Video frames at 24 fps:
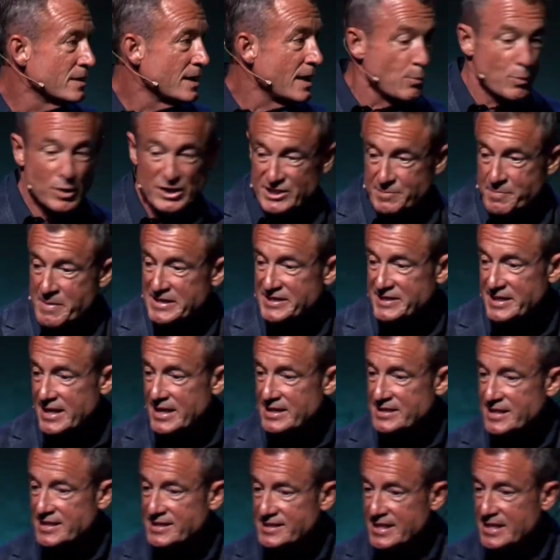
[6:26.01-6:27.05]
And what's
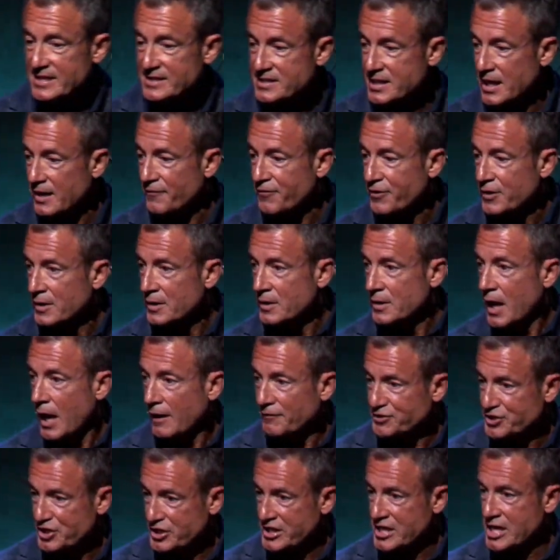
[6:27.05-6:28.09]
missing is a sense of
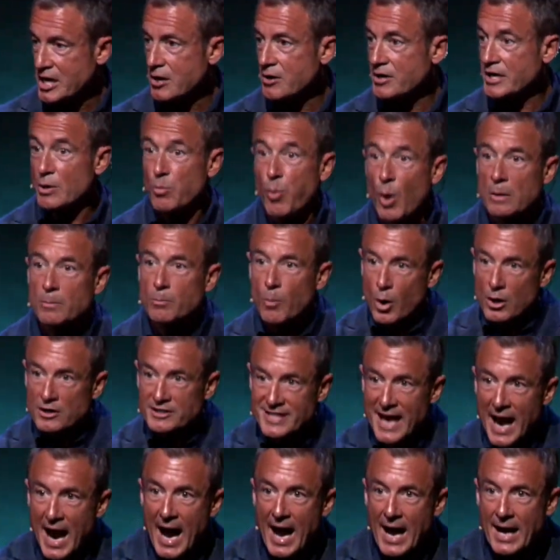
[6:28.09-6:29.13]
security. One
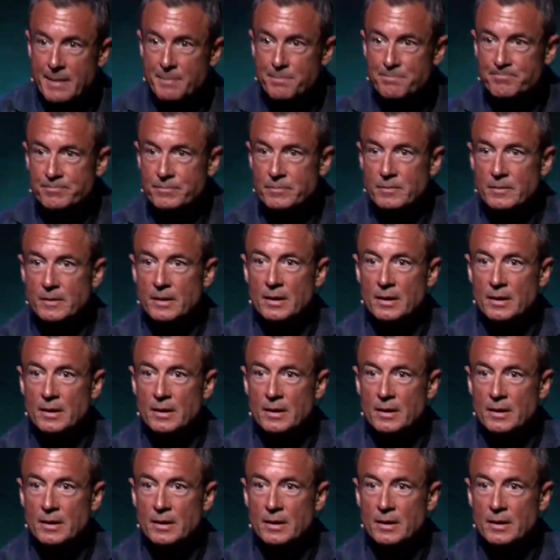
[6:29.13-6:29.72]
more time,